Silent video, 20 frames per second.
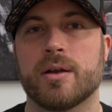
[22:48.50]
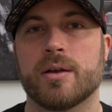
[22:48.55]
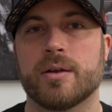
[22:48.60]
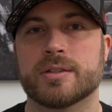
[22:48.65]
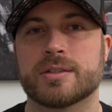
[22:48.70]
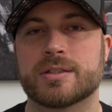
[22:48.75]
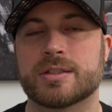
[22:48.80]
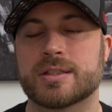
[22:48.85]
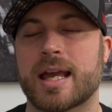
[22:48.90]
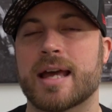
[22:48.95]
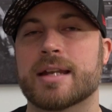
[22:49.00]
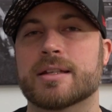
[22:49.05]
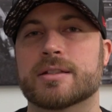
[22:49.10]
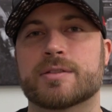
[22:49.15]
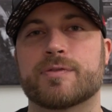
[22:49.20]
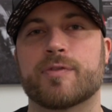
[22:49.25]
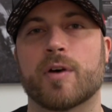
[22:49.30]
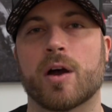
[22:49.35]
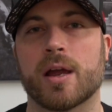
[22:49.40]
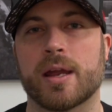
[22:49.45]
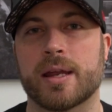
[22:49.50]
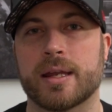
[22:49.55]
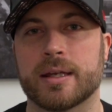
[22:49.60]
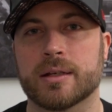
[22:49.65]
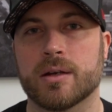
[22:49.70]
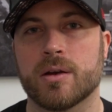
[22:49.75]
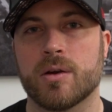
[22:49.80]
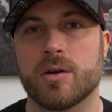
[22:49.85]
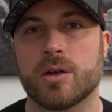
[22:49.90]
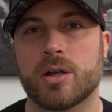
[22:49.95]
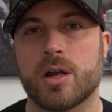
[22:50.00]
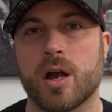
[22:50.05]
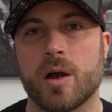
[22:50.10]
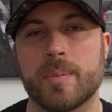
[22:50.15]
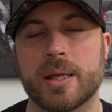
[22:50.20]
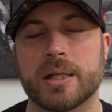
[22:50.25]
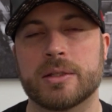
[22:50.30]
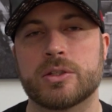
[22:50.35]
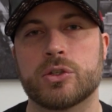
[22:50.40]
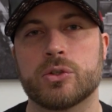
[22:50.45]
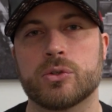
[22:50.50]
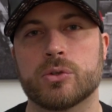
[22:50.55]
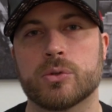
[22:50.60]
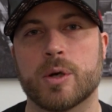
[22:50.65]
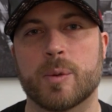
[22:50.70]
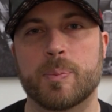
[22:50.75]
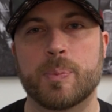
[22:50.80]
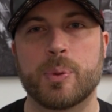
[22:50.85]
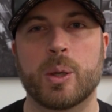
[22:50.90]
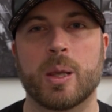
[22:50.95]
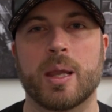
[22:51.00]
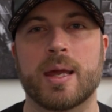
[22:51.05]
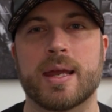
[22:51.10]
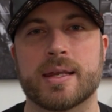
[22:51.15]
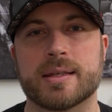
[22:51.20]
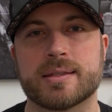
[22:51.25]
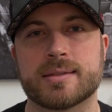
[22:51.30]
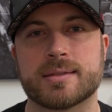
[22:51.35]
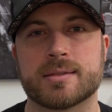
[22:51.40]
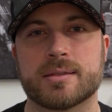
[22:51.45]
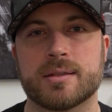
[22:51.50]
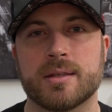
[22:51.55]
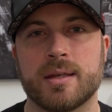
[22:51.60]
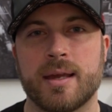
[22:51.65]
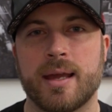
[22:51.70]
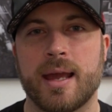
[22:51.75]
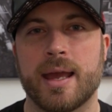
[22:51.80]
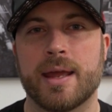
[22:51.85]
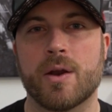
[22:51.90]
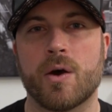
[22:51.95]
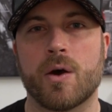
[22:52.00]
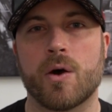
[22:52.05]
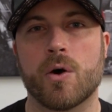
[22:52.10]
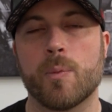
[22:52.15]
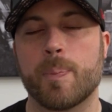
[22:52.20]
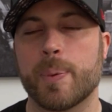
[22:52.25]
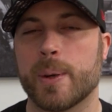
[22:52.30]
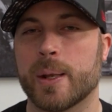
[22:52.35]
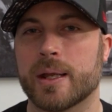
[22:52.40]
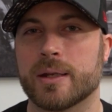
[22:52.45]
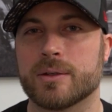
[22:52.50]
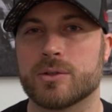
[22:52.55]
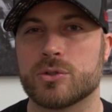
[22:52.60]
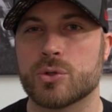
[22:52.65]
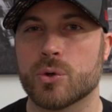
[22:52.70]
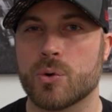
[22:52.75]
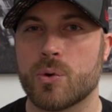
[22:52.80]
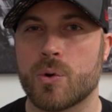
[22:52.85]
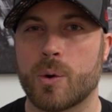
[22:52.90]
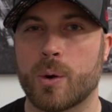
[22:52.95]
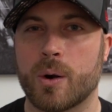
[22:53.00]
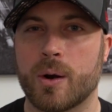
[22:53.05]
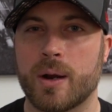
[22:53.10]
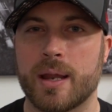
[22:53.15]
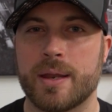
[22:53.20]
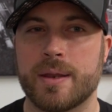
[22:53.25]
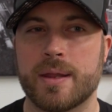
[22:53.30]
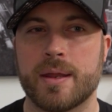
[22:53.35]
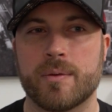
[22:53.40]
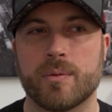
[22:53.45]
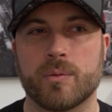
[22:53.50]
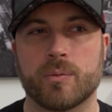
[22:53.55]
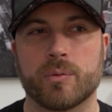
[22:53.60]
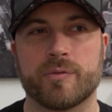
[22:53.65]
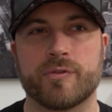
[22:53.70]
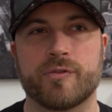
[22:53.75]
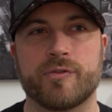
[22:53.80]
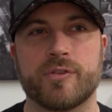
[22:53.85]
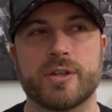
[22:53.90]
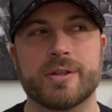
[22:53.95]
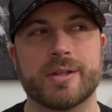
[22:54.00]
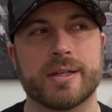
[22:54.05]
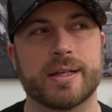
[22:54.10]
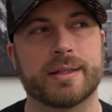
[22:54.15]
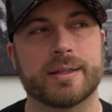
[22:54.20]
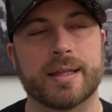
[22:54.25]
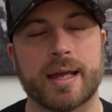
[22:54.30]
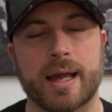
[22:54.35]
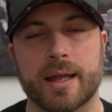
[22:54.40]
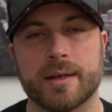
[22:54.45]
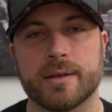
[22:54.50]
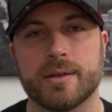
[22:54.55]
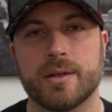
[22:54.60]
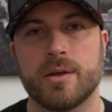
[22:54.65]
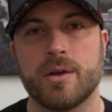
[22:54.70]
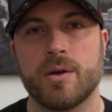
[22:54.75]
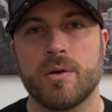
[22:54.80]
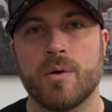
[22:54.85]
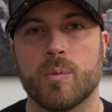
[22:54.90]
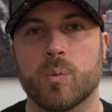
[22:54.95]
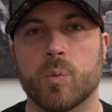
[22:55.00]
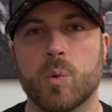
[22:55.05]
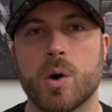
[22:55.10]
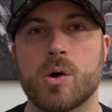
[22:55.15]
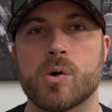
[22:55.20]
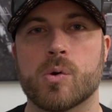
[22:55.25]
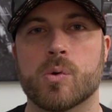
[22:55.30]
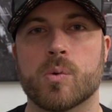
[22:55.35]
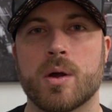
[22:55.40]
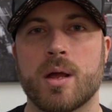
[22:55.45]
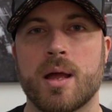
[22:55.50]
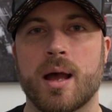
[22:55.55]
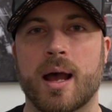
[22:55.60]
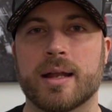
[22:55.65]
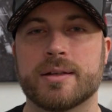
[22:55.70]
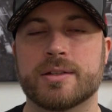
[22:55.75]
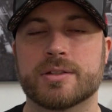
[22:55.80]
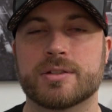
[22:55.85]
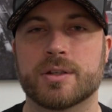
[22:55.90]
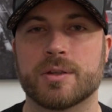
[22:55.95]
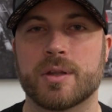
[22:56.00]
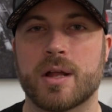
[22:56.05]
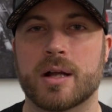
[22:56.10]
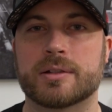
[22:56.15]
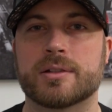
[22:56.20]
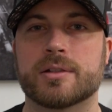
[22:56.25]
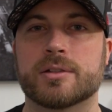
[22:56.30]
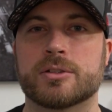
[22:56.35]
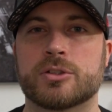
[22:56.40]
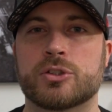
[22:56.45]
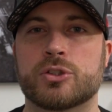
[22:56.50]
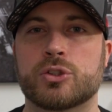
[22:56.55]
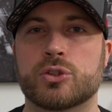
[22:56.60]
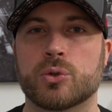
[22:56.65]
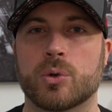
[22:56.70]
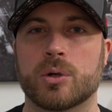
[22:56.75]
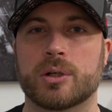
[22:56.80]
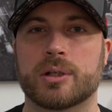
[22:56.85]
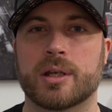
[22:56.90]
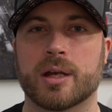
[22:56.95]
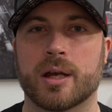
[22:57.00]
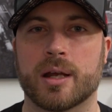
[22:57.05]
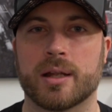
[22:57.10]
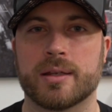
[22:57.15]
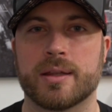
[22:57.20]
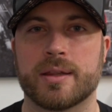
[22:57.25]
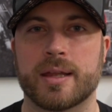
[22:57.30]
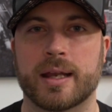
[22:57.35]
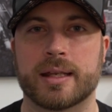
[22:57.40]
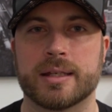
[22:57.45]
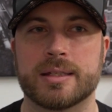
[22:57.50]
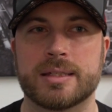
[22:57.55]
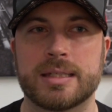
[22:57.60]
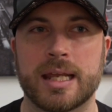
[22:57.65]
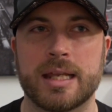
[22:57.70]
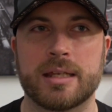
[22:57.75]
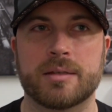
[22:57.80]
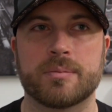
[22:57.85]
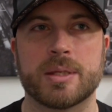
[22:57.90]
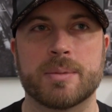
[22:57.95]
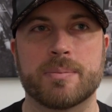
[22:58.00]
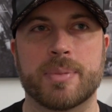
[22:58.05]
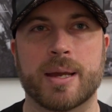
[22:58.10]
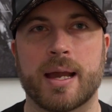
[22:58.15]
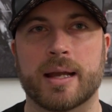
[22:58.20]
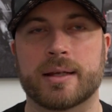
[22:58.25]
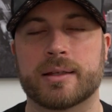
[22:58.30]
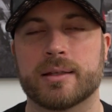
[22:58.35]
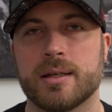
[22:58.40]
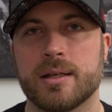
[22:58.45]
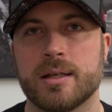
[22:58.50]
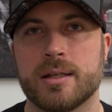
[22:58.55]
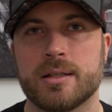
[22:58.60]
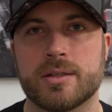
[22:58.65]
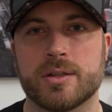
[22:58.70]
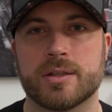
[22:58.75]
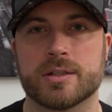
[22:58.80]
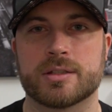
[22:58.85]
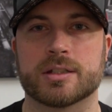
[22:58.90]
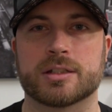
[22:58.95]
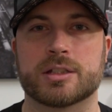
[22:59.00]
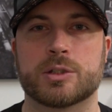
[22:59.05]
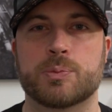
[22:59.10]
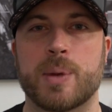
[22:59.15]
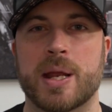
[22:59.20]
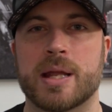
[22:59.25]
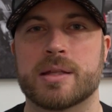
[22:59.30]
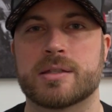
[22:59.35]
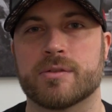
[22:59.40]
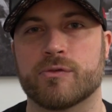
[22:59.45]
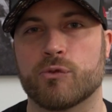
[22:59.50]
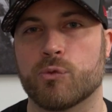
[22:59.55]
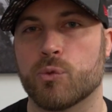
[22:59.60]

satisfying coming to a place and opening a door and then revealing that, whoa, I just unlocked this shortcut that can take me back to this expansive